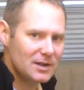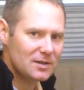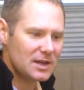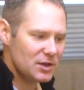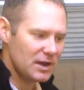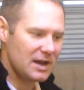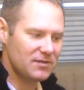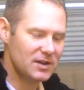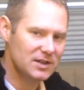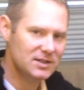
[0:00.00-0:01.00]
Then you have
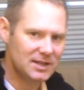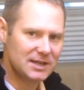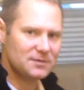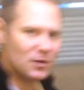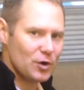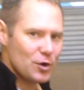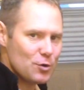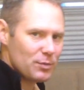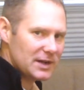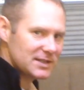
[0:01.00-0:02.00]
6 foot
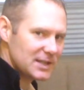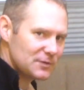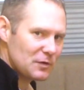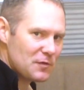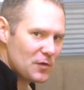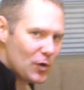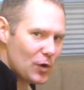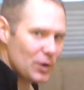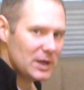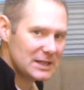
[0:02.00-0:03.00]
by 6'4",
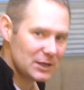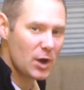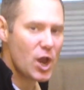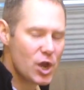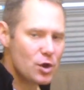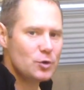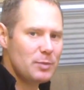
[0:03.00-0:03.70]
so a huge